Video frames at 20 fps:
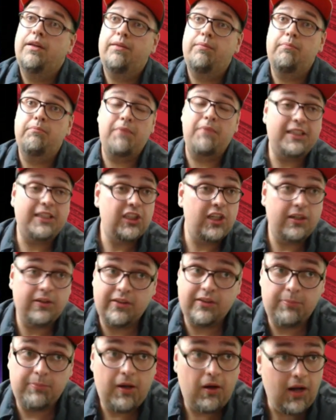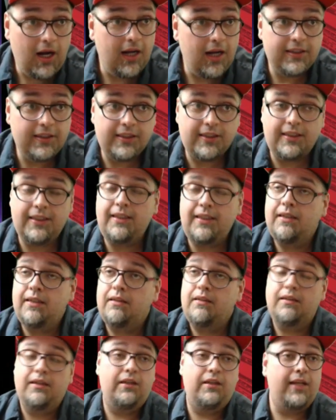My channel is about honesty
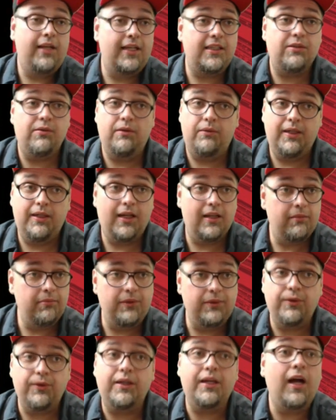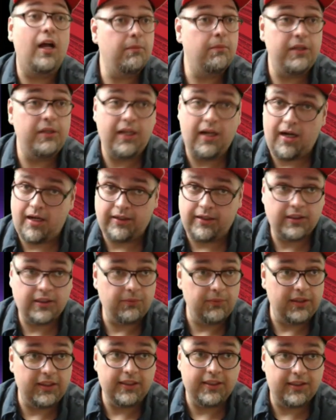and that's what we gotta be. We gotta be honest
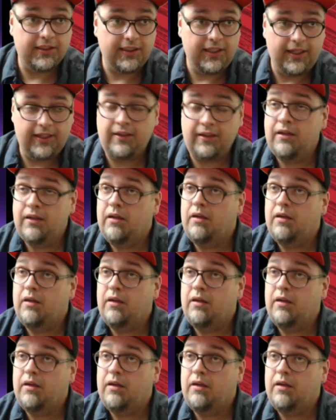with this thing.